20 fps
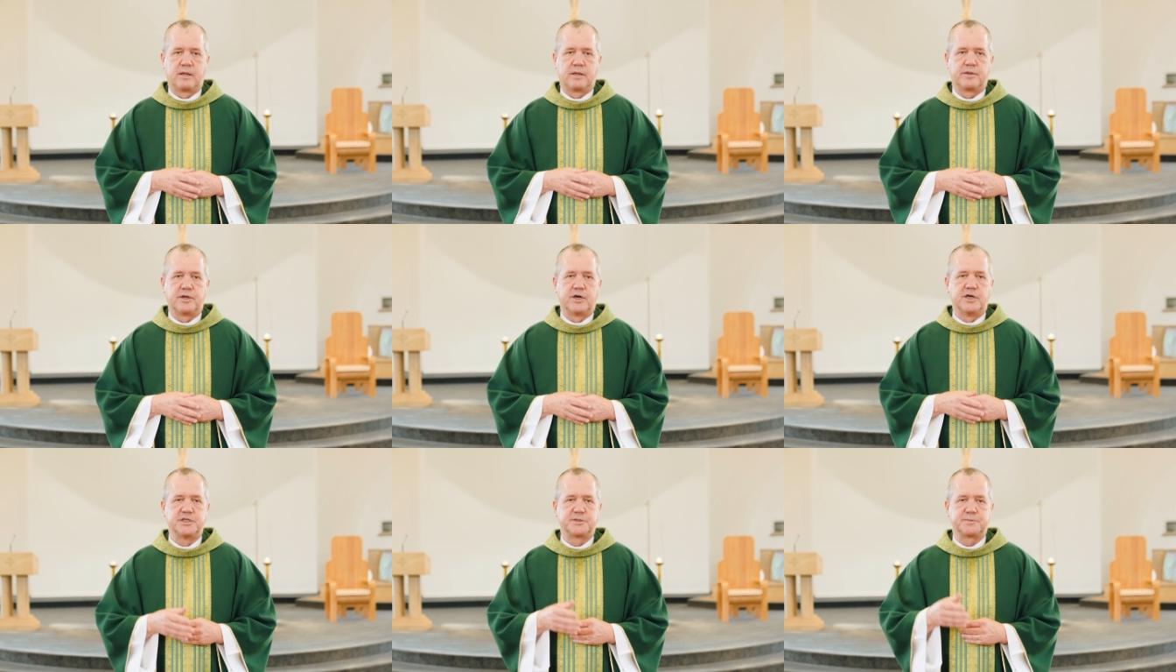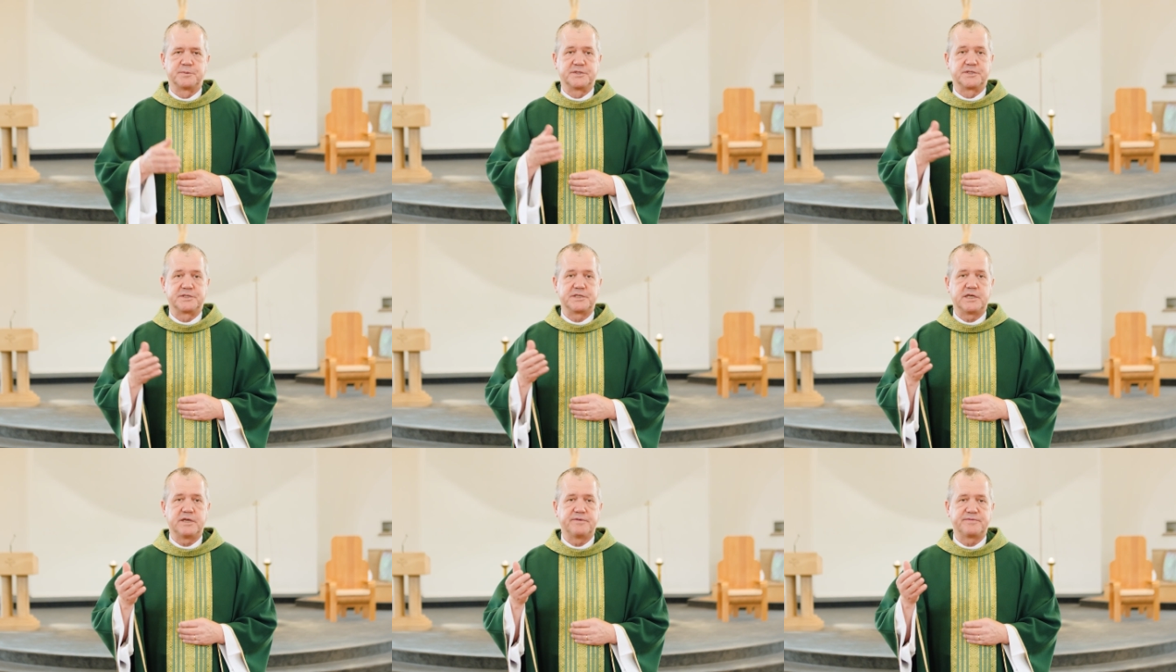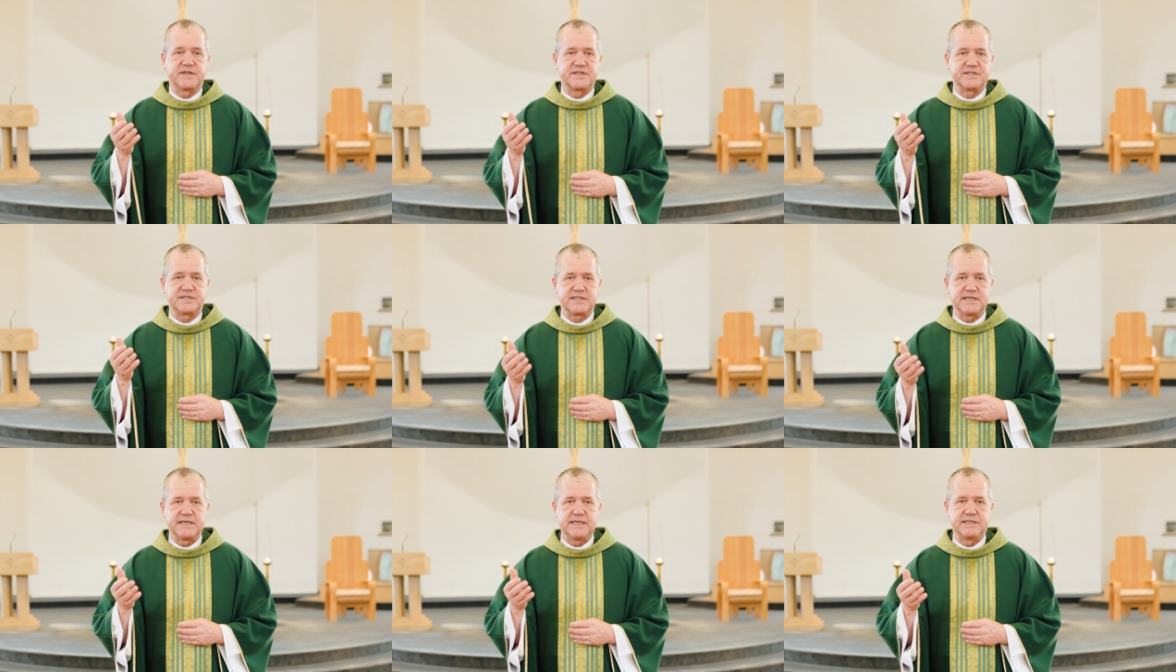those perceived
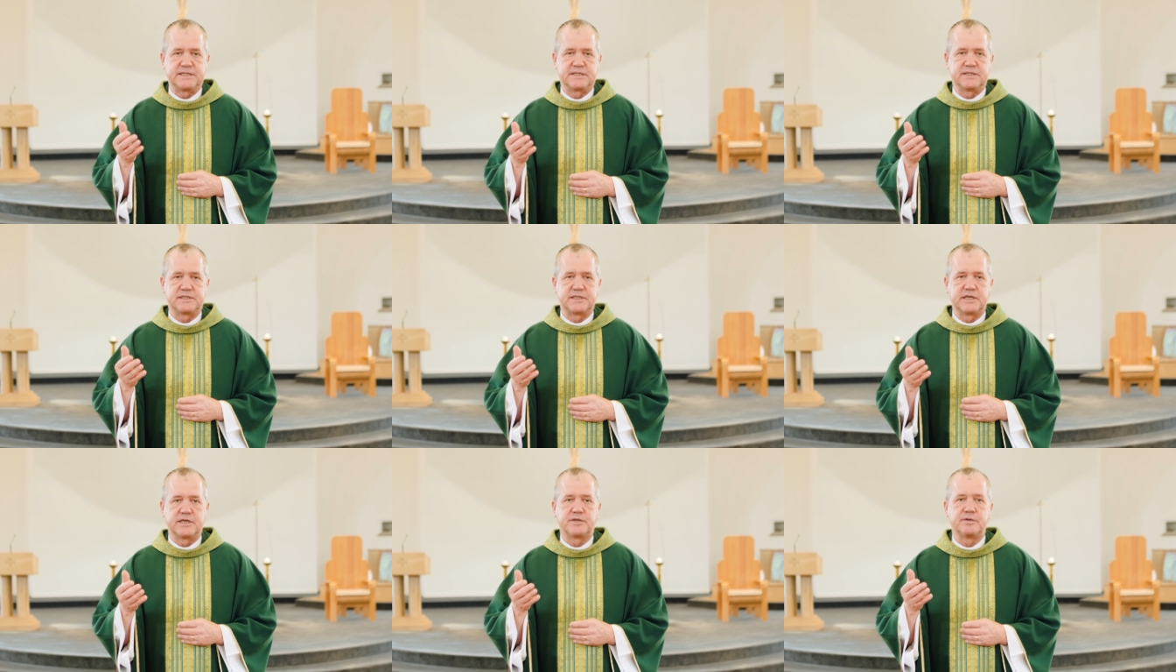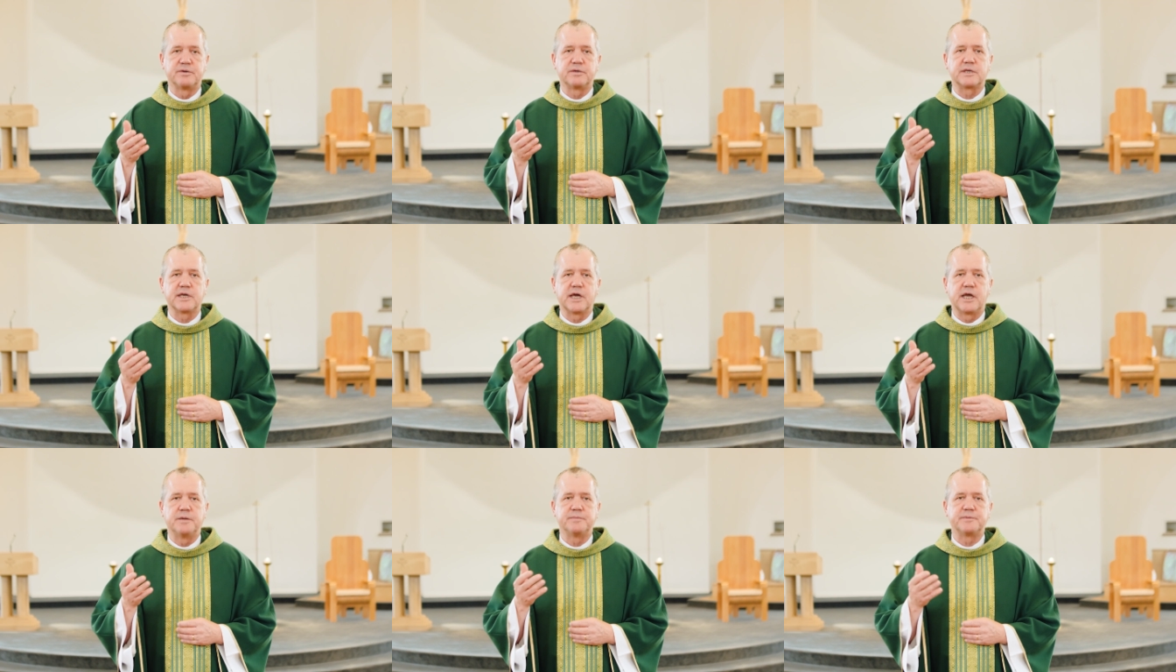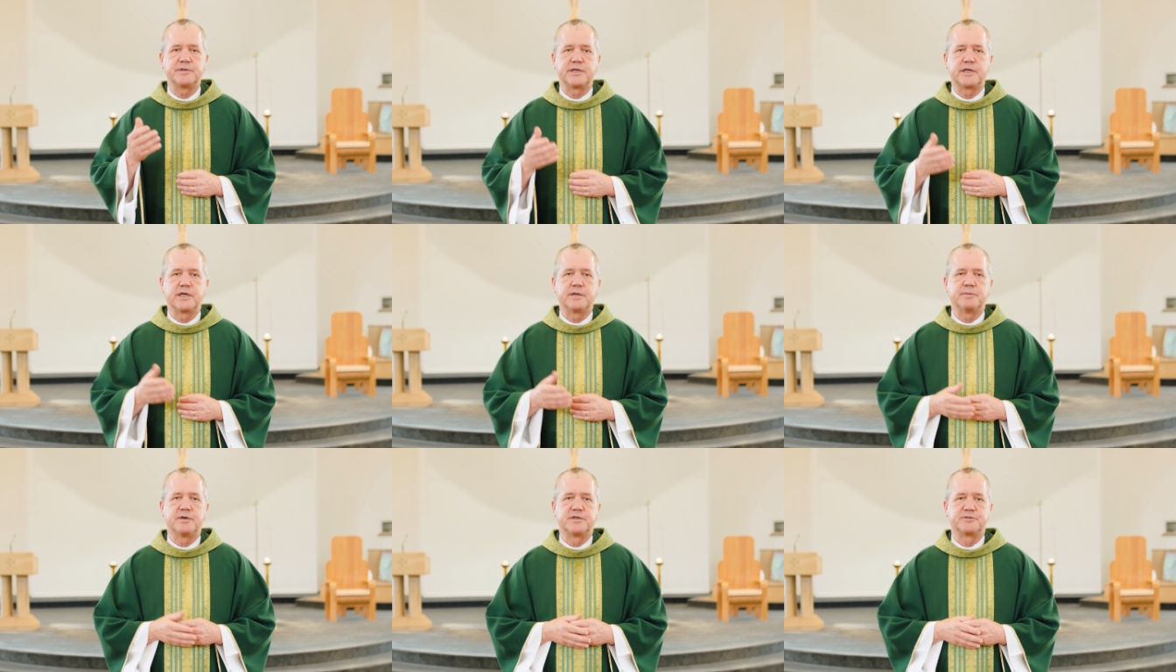as tainted, yet who came to
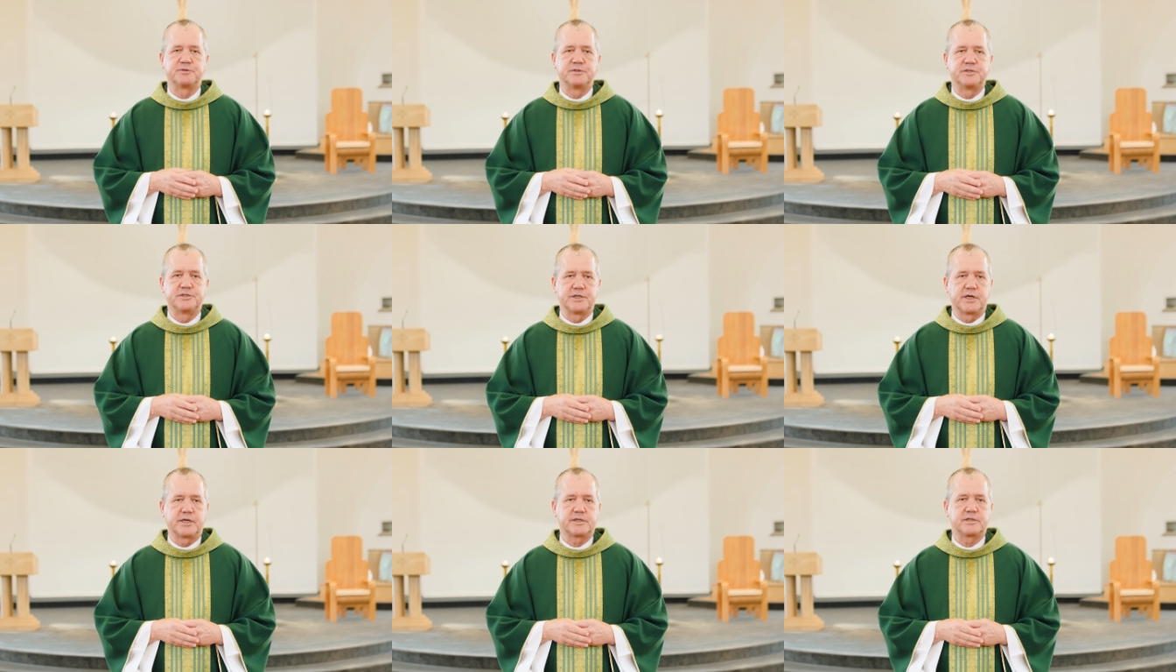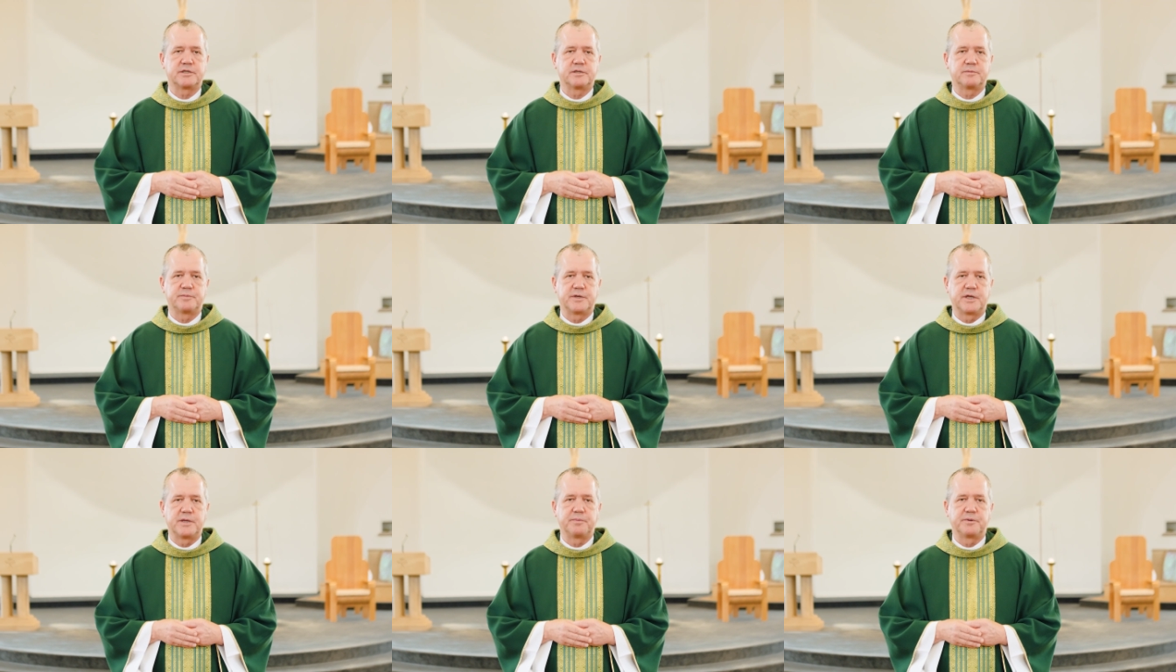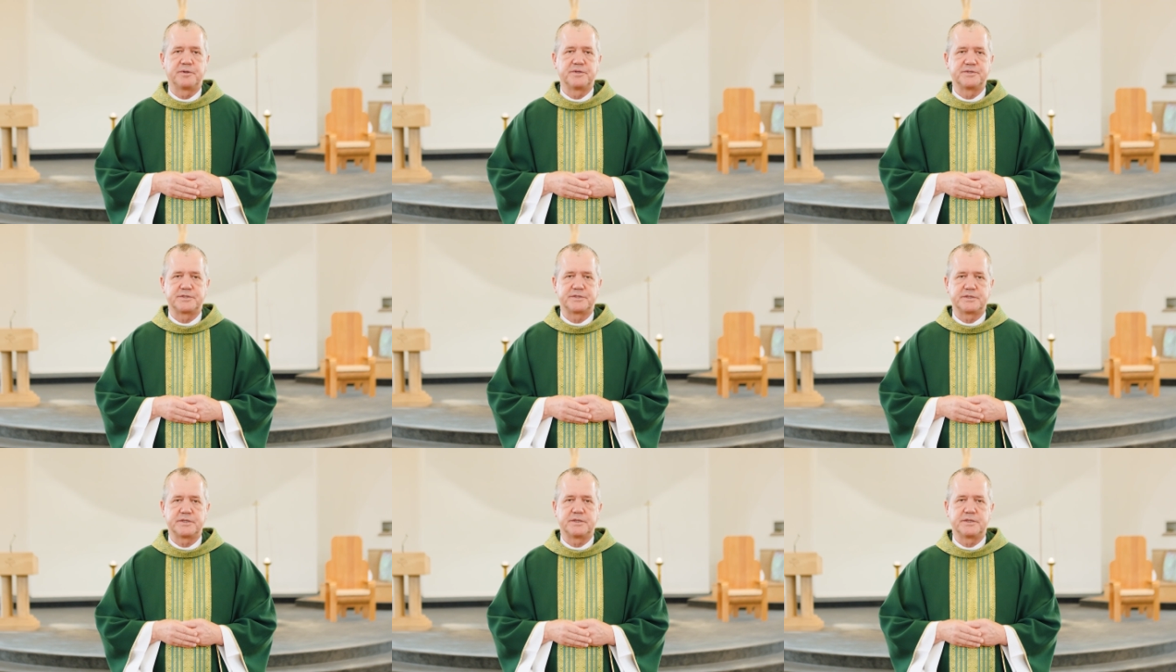him as rejected people
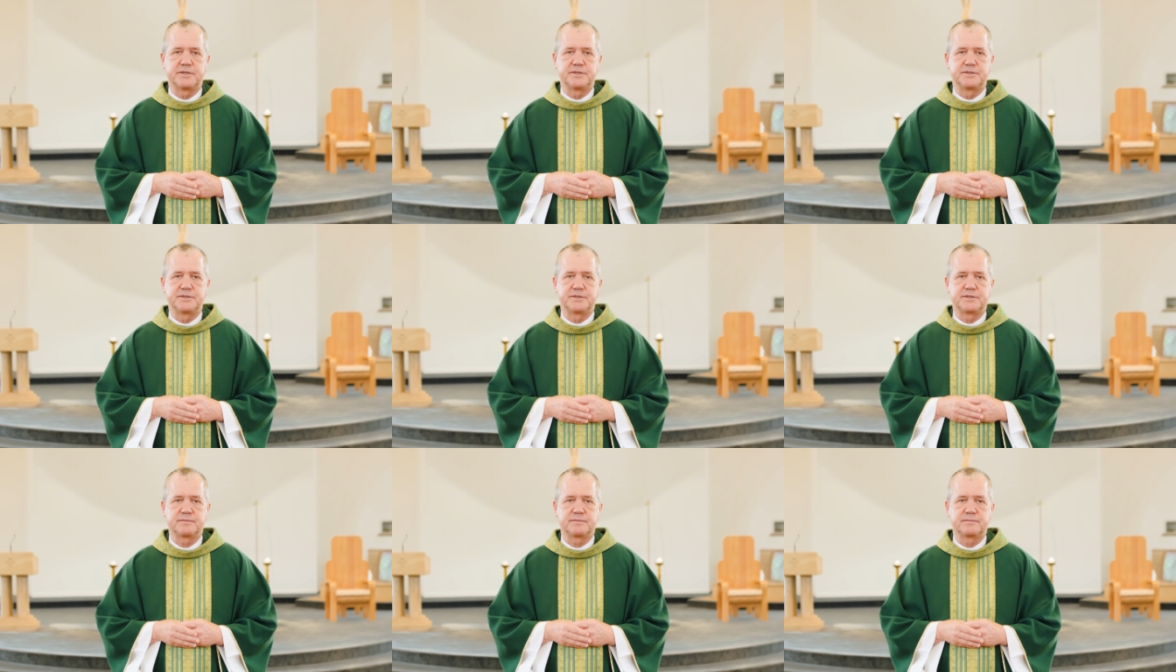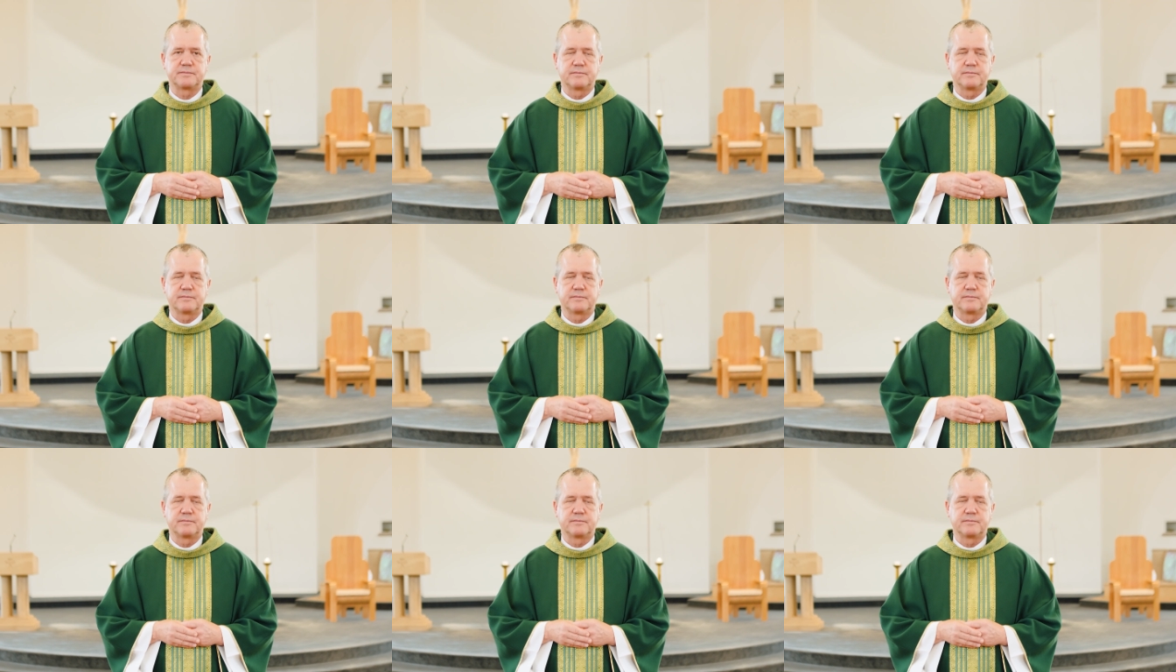and sinners.